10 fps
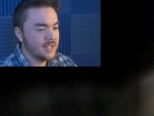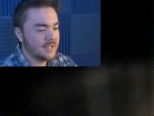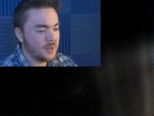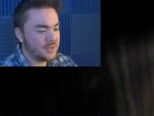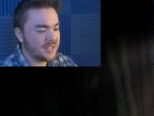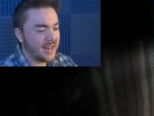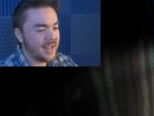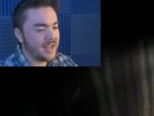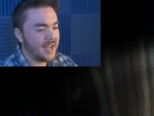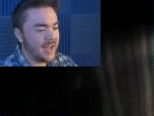So it's
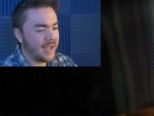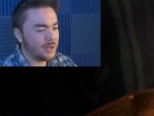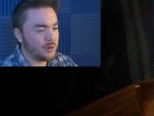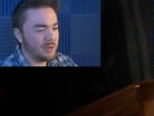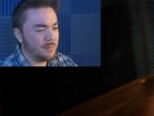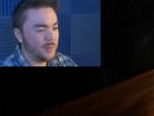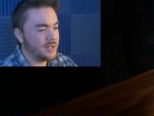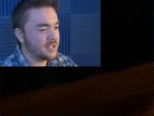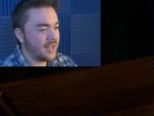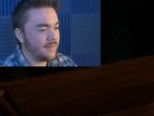getting uh, creepy. We
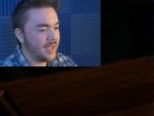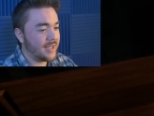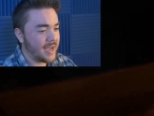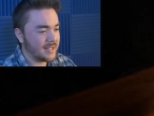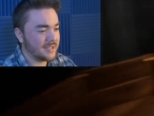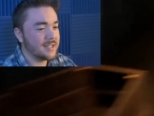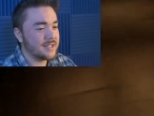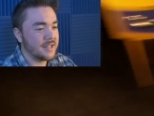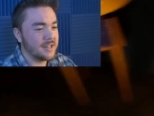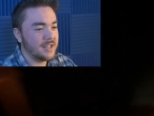just have a casket
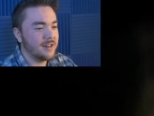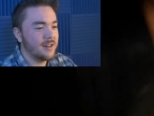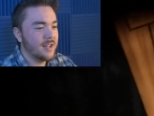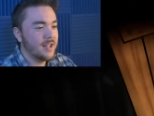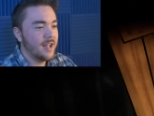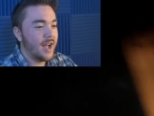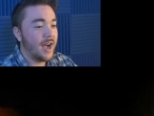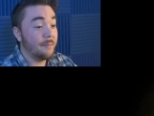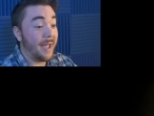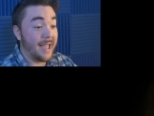sitting here.
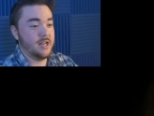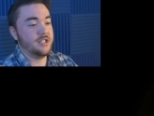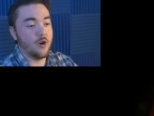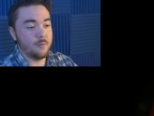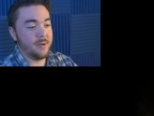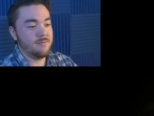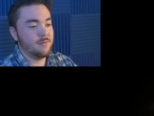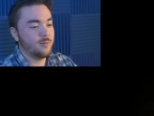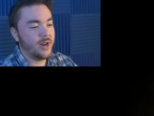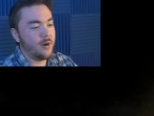Um, and it's
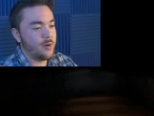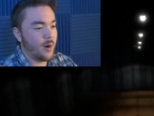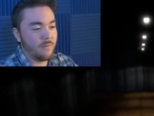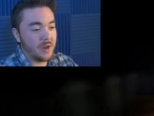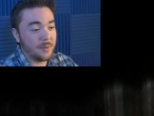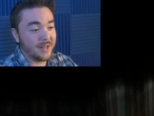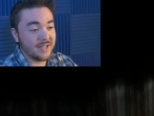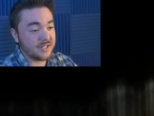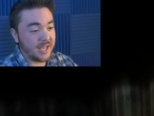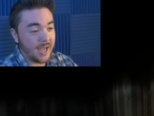open. We don't know if anybody
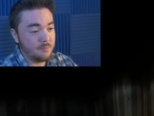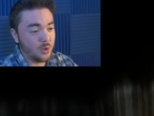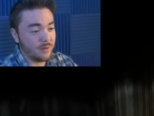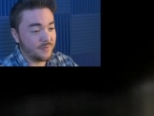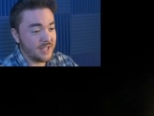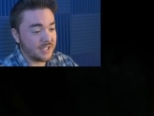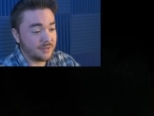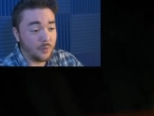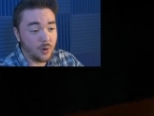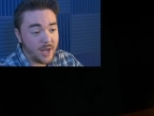escaped or if this is
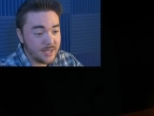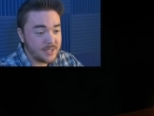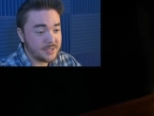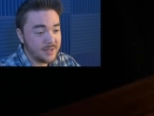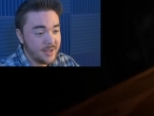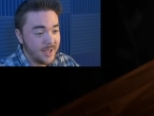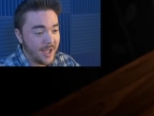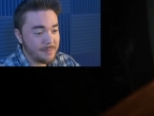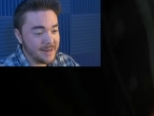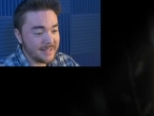for us.
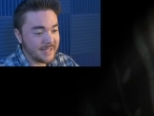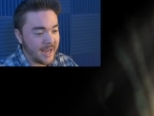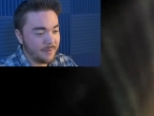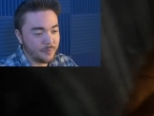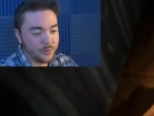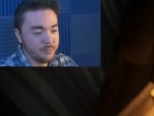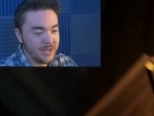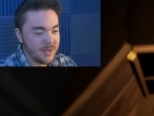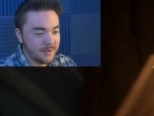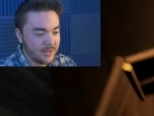I mean, it's kind of
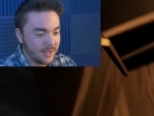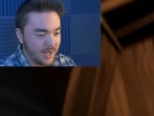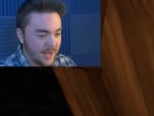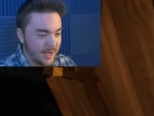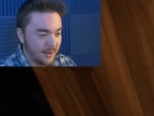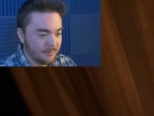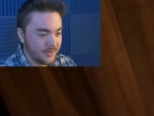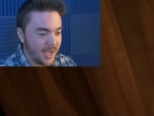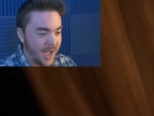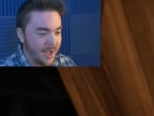roomy. Um,
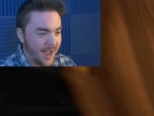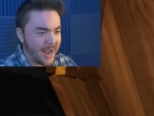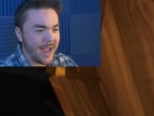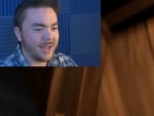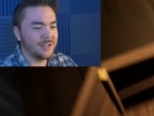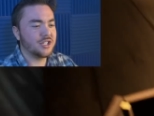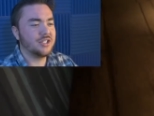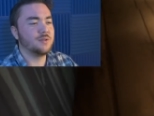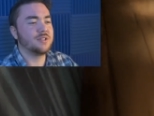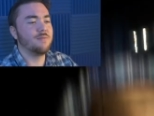yeah, I, I could
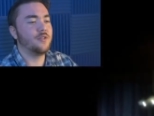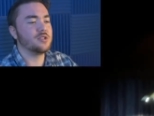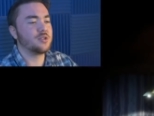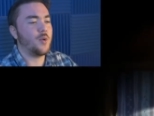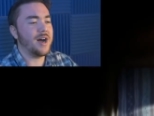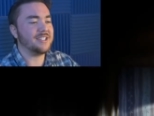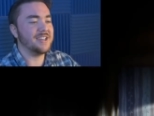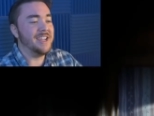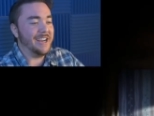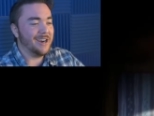do some full squats in
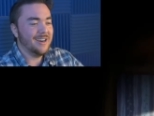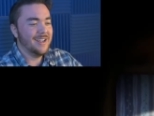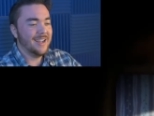here.